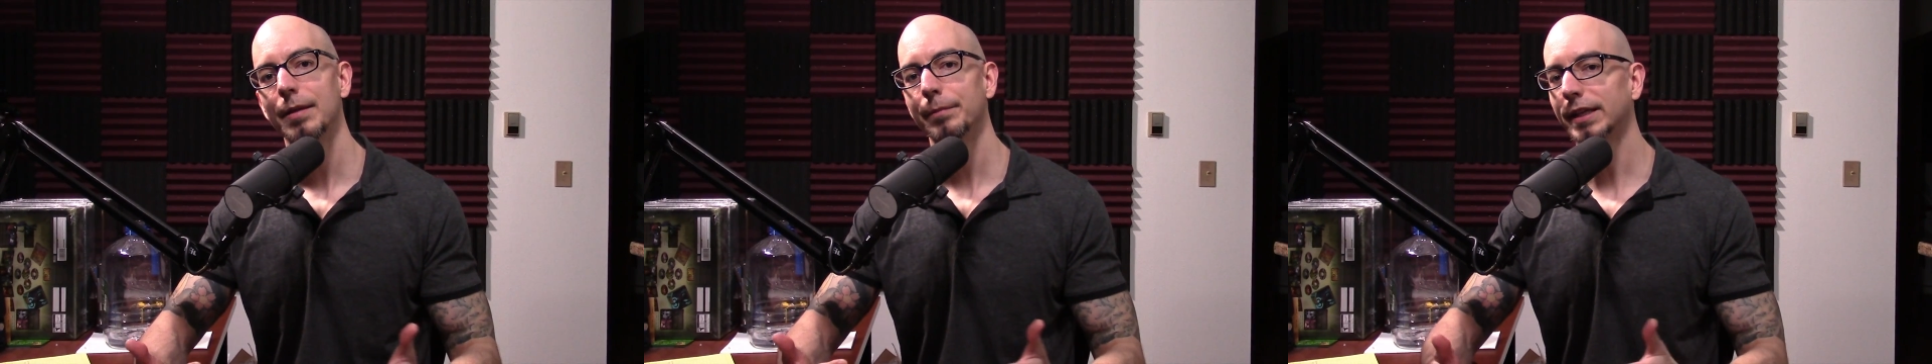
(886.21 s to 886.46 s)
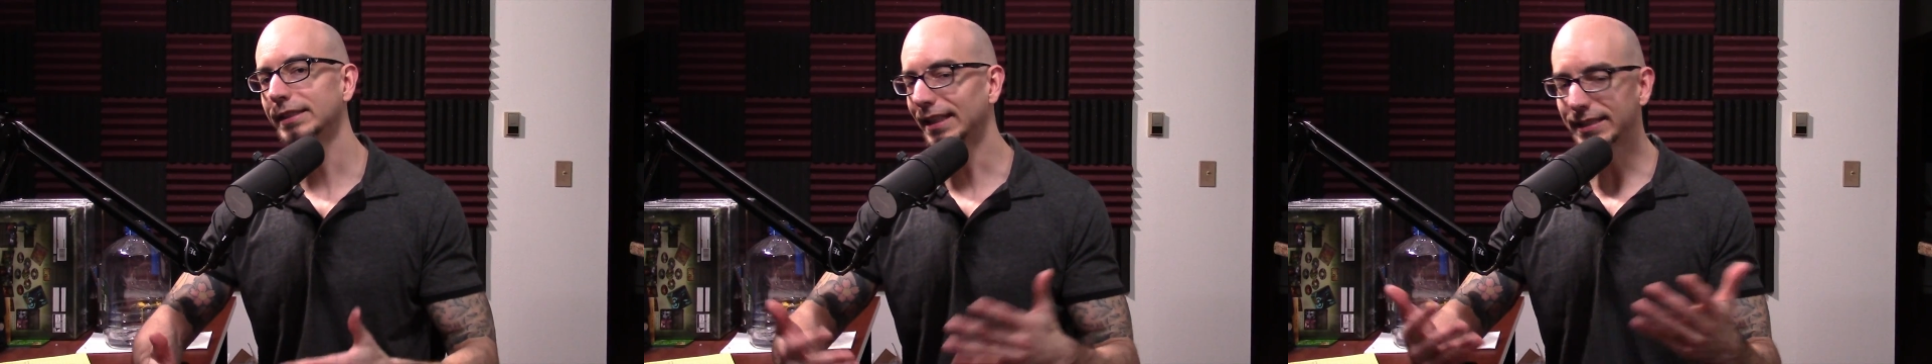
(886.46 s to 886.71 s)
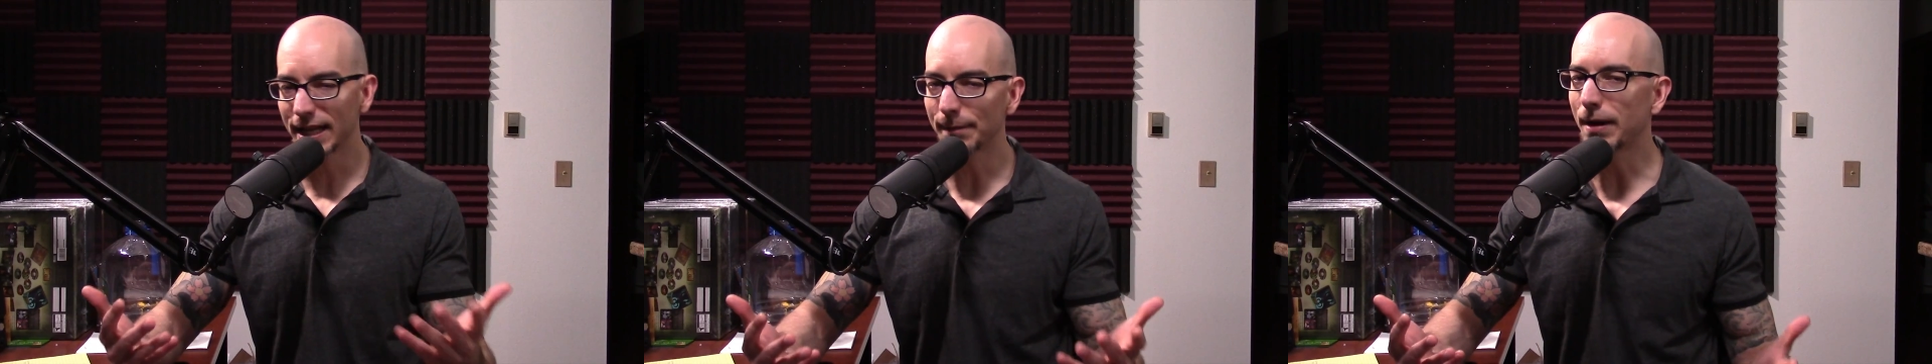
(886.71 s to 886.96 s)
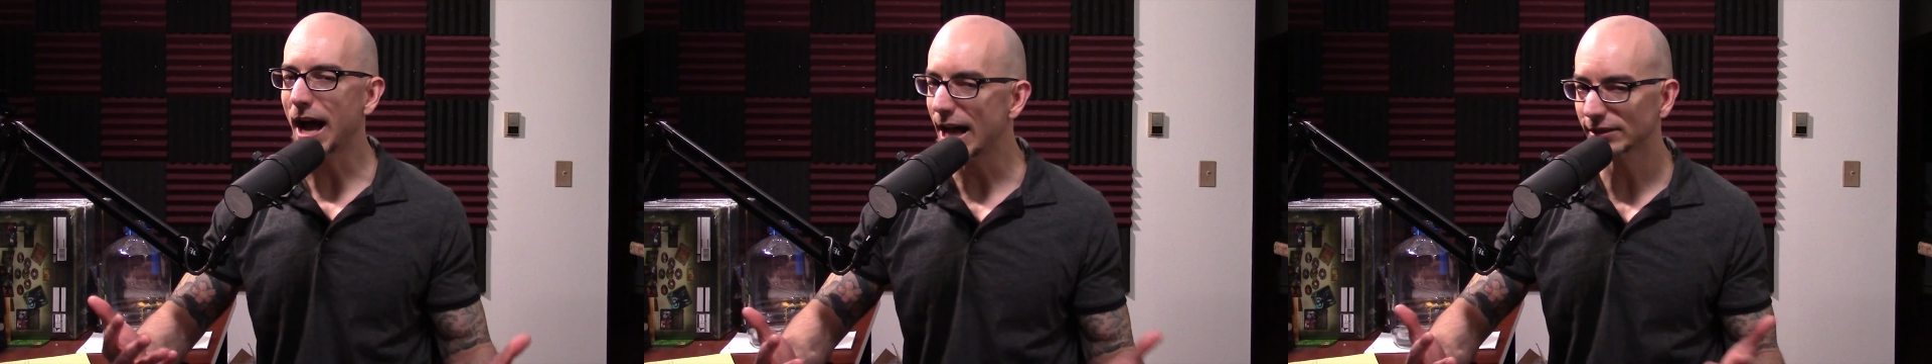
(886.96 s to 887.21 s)
because I
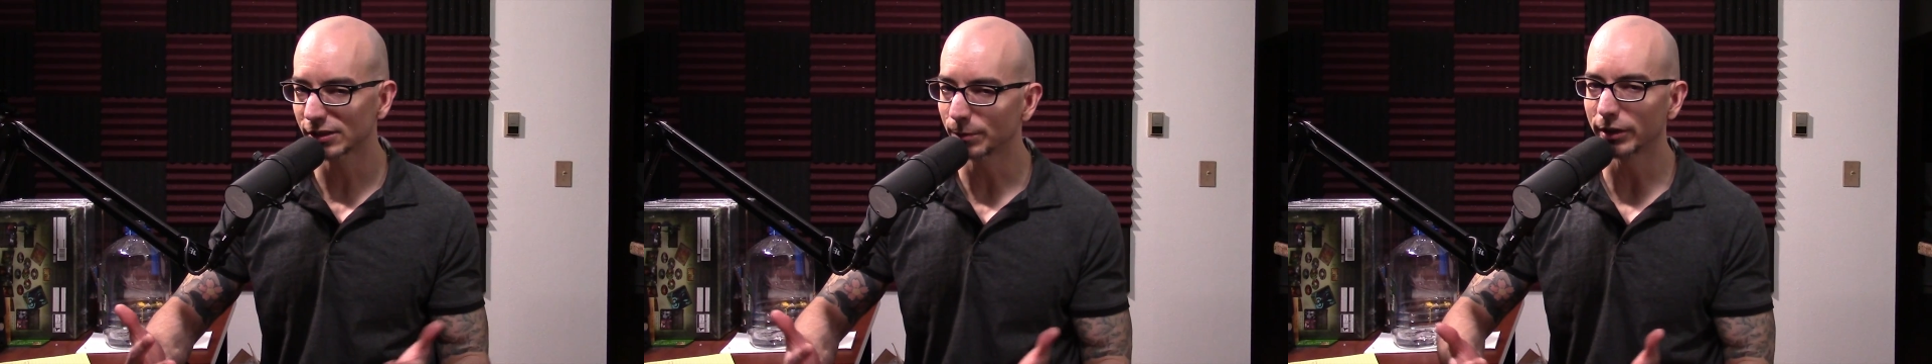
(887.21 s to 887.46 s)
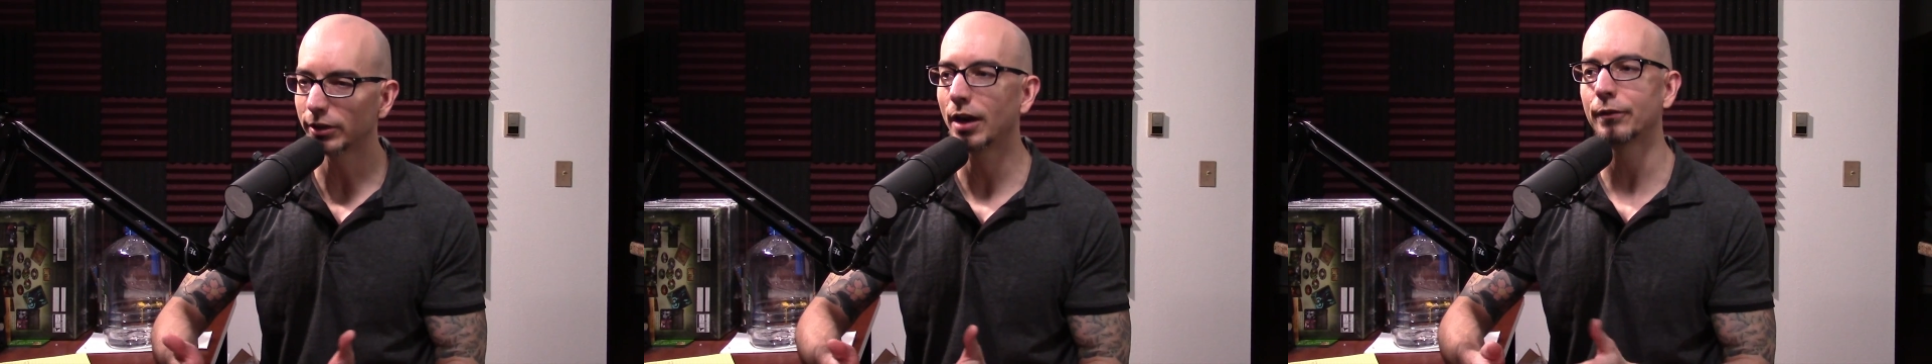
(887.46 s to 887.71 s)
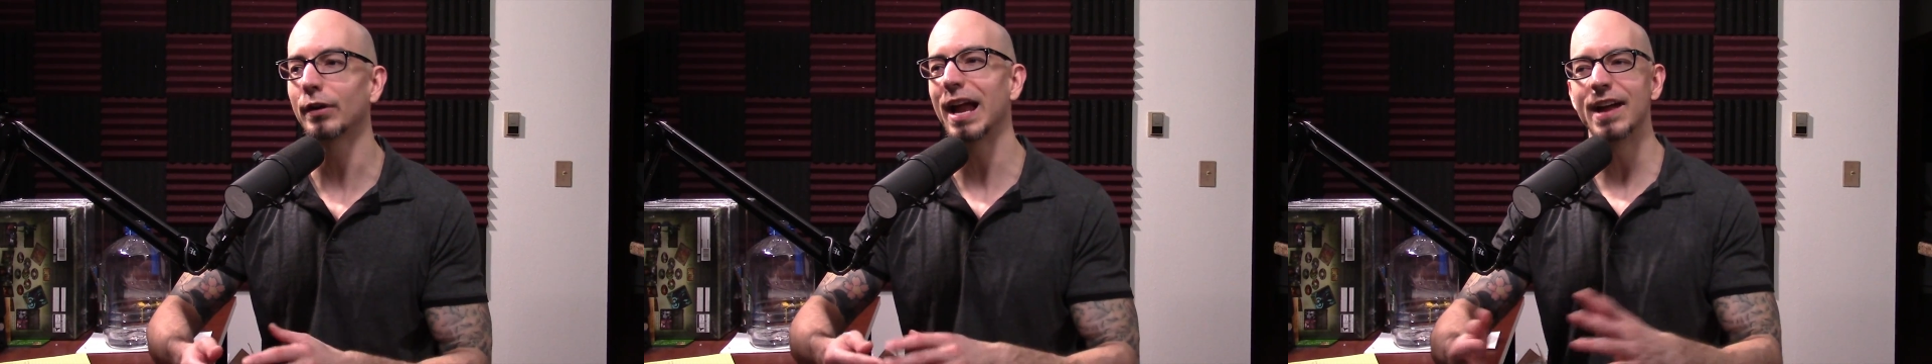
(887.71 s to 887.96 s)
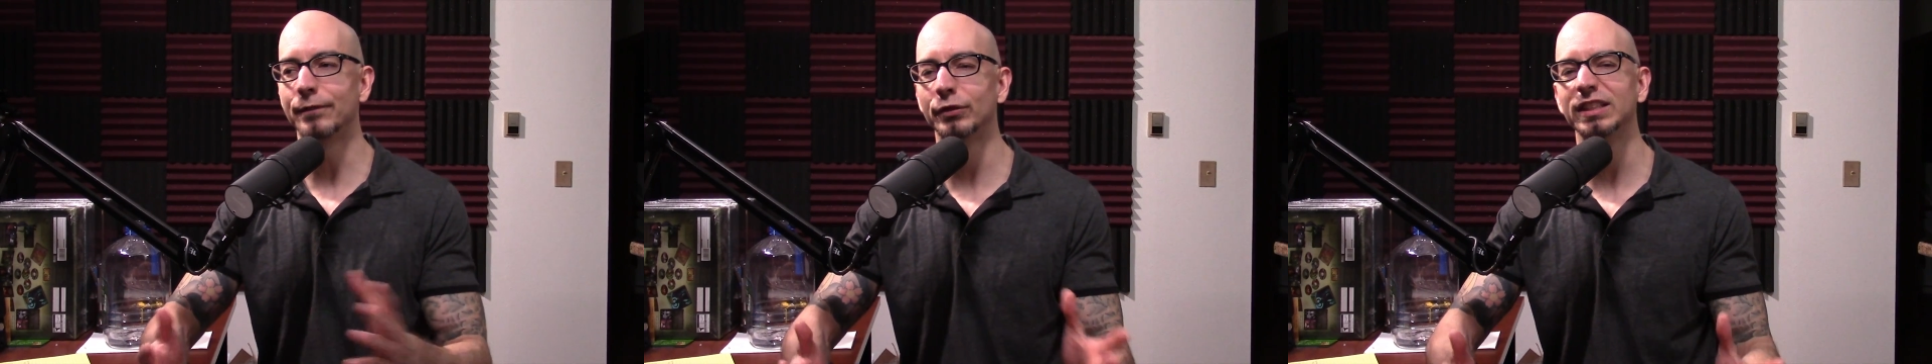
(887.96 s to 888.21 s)
can't possibly cover
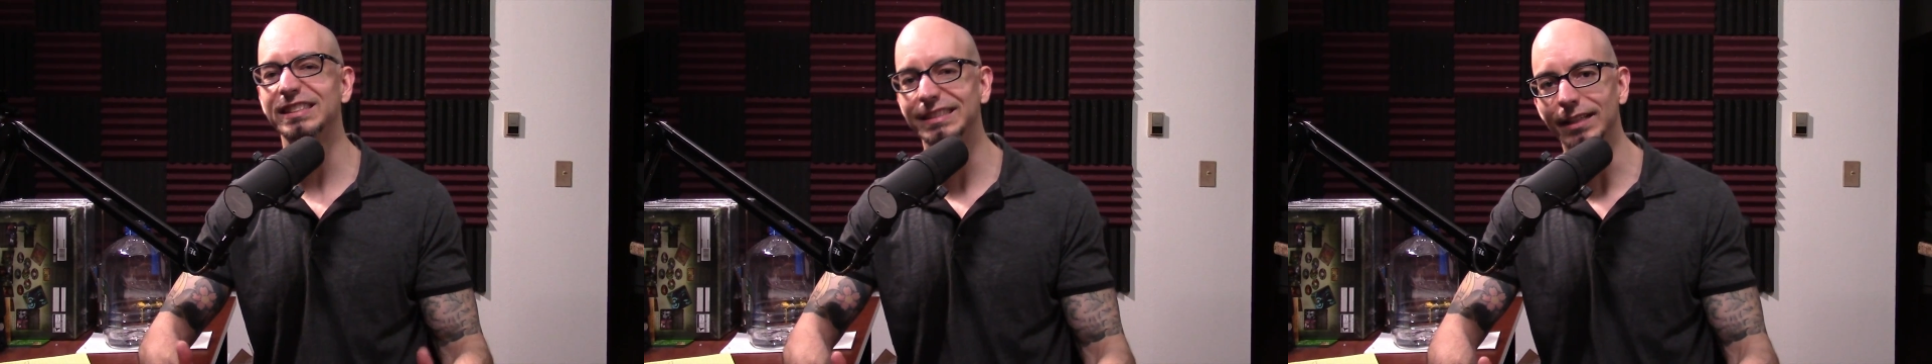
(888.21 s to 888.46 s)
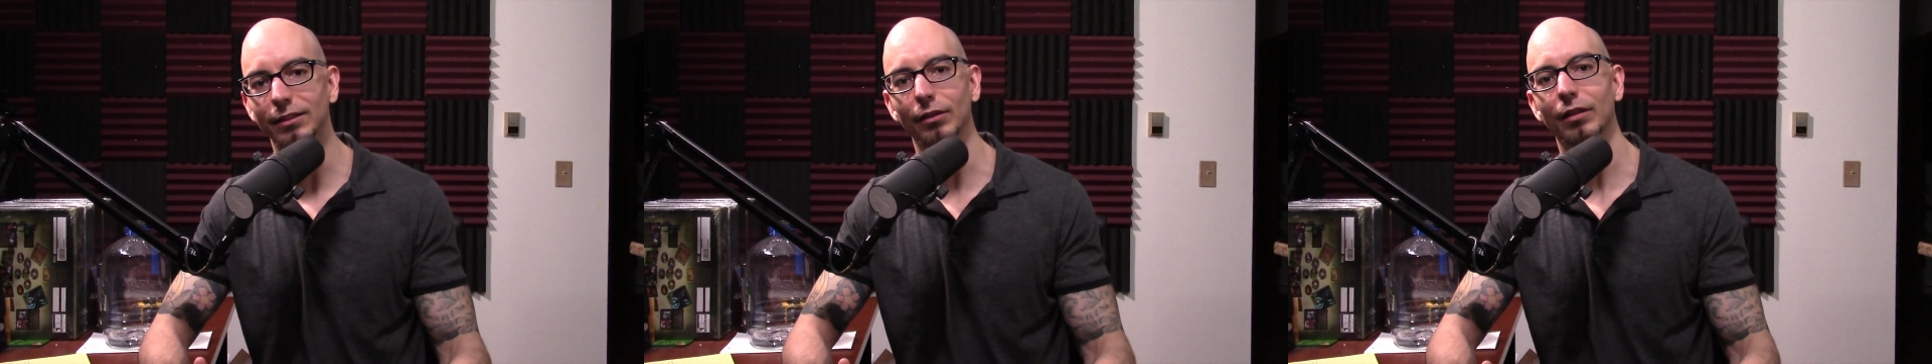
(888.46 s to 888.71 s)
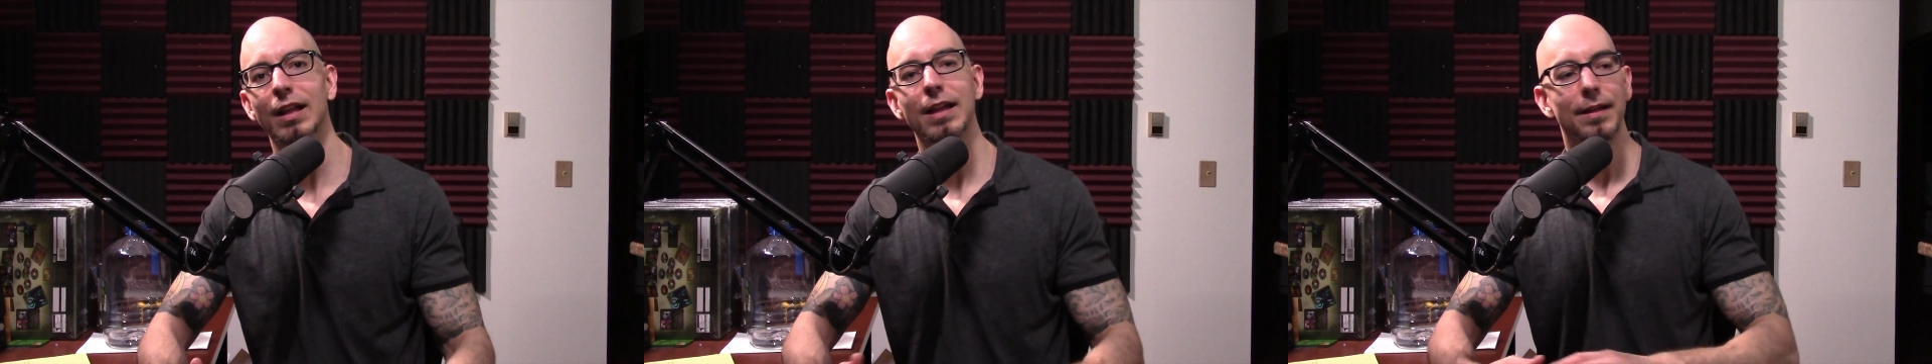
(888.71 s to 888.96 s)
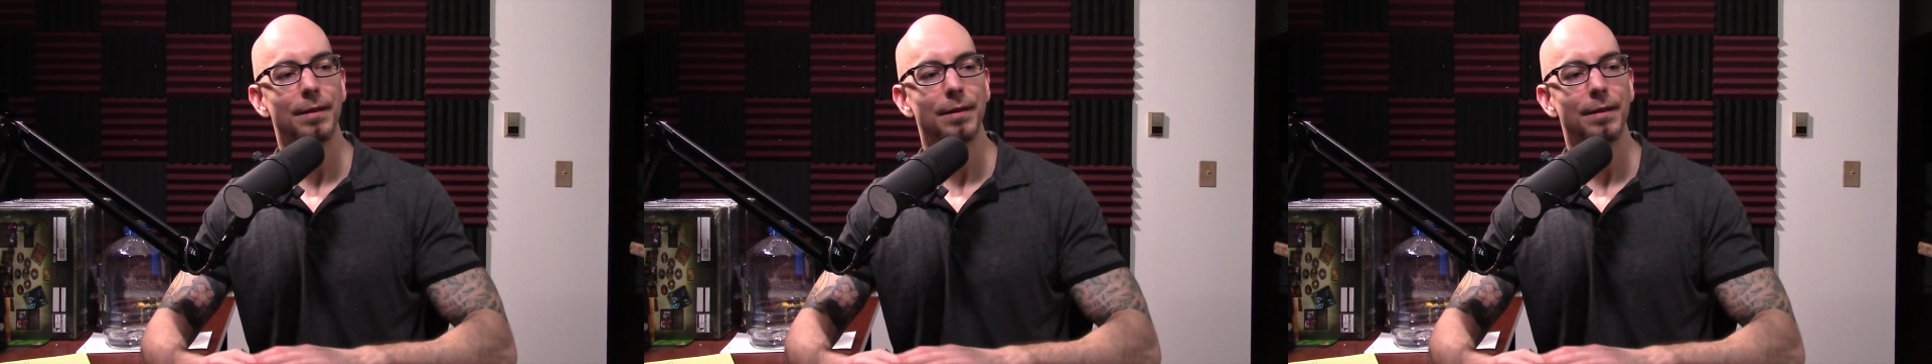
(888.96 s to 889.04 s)
every single,